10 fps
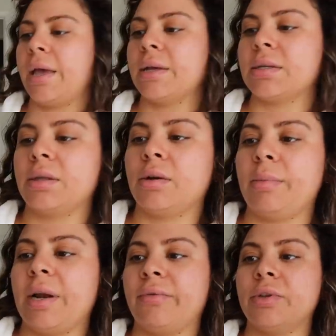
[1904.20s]
And a little
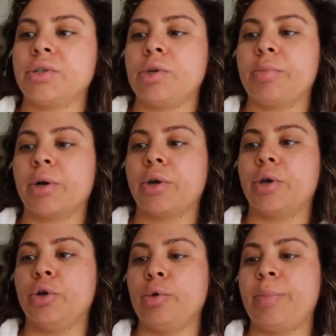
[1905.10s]
bit of the Super
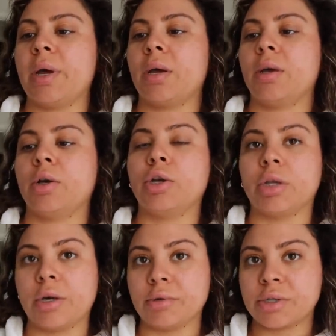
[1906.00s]
Goop
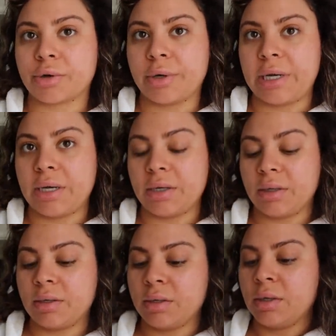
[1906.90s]
Glow Screen
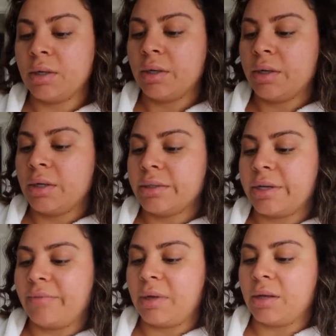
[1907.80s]
to
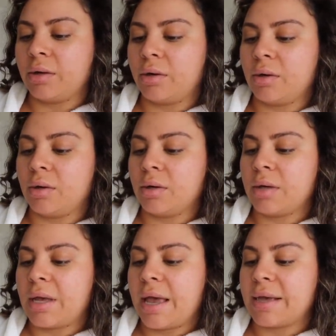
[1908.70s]
give me a little
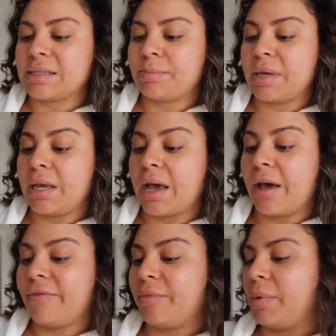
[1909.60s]

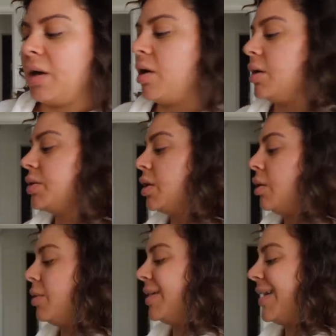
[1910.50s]
SPF, but
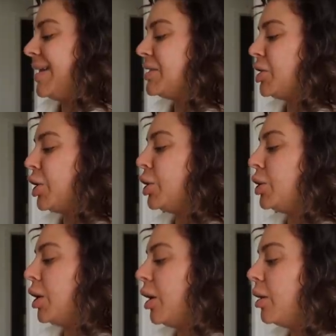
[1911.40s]
also a nice
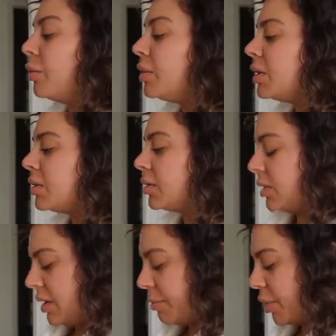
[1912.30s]
glow.
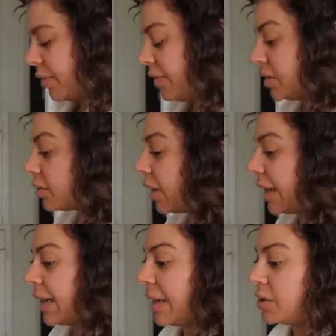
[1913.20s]
Both of these are
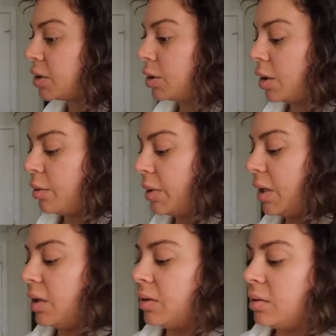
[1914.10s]
like nice
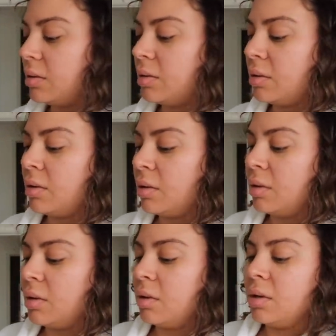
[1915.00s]
glowy
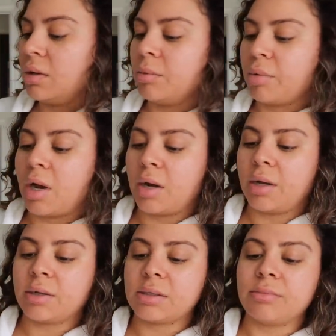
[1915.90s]

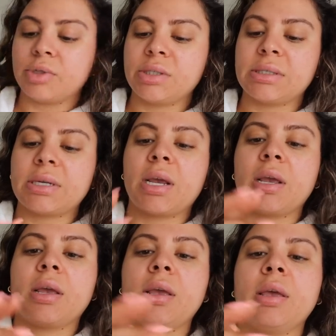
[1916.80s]
products. I'm just
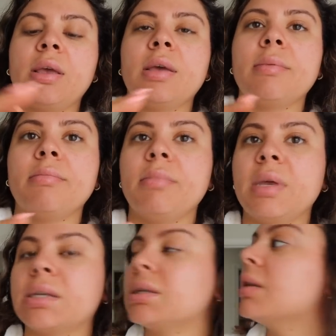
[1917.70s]

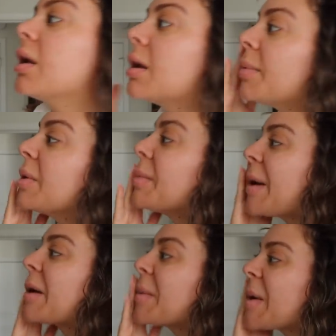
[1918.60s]
mixing that up on the
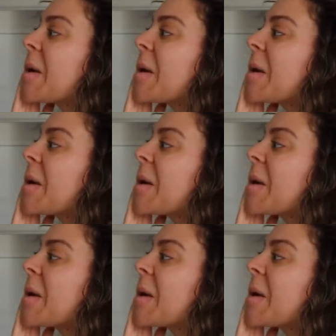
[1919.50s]
back of my